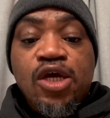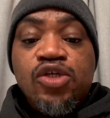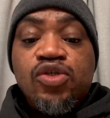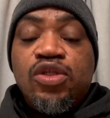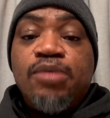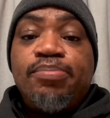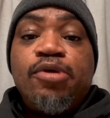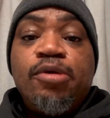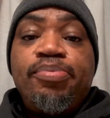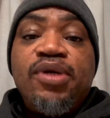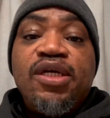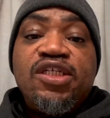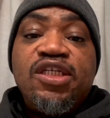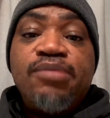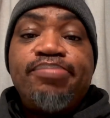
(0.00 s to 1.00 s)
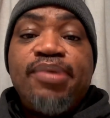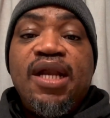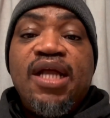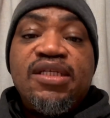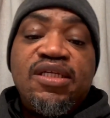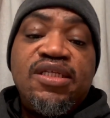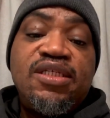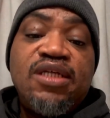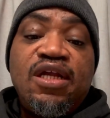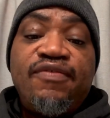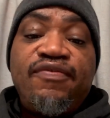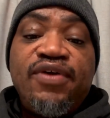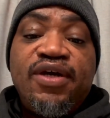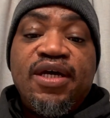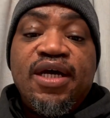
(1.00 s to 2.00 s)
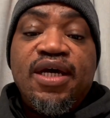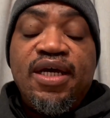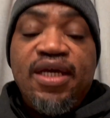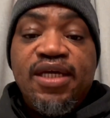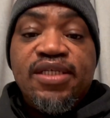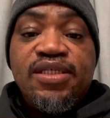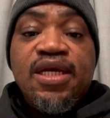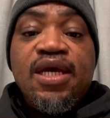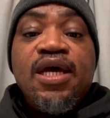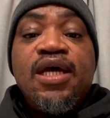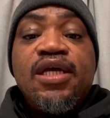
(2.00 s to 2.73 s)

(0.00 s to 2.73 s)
So the population balance in South Africa is